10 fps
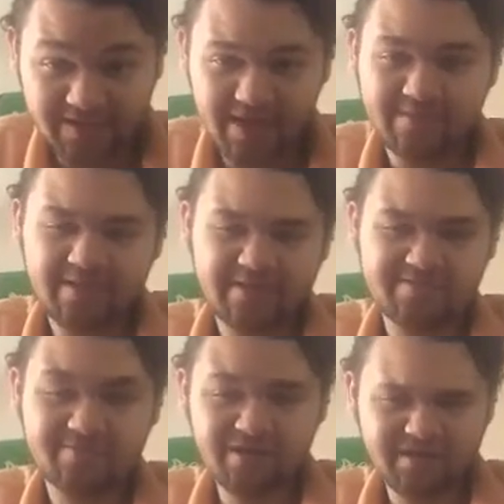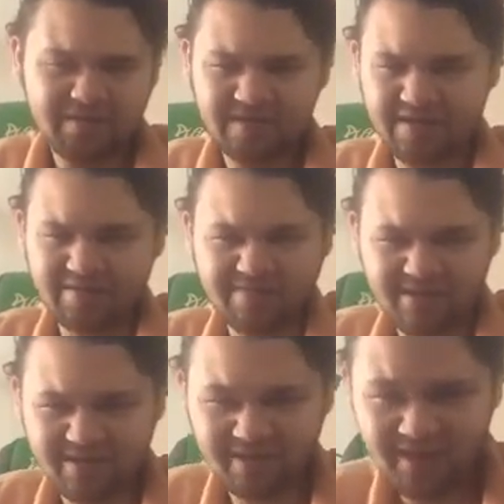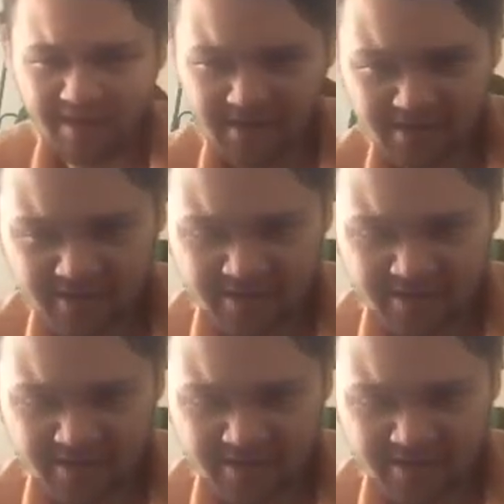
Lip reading: escape, it's a pretty suspicious thing.